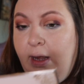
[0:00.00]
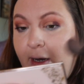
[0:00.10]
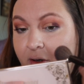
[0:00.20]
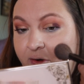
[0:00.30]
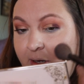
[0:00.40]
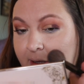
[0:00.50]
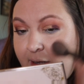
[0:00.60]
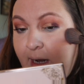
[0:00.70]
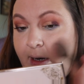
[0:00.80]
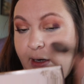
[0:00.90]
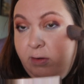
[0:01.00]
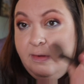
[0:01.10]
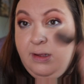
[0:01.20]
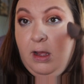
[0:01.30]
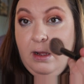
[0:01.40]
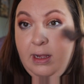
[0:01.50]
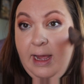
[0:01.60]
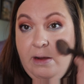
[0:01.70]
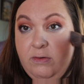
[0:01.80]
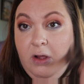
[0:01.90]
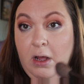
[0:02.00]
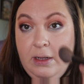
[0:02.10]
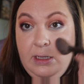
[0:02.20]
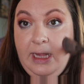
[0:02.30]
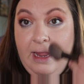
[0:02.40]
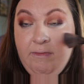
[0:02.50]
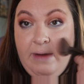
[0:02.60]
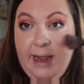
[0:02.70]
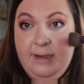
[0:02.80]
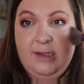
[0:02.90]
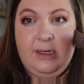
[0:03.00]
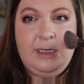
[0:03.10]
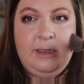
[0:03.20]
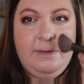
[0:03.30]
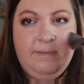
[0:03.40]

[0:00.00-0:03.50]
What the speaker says: And she's got a new song out called Late Riser.